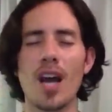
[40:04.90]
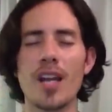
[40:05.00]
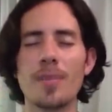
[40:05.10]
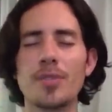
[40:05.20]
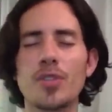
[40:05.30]

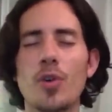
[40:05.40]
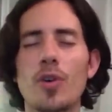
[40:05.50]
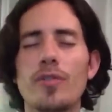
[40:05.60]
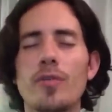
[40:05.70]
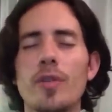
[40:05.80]
I
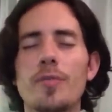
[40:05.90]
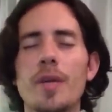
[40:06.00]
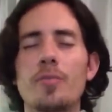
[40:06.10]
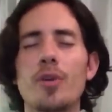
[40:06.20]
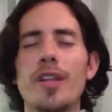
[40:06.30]
absorb with
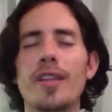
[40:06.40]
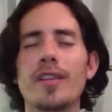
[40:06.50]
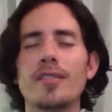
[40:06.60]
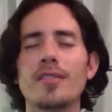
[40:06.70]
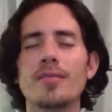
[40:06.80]
my
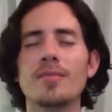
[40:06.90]
breathing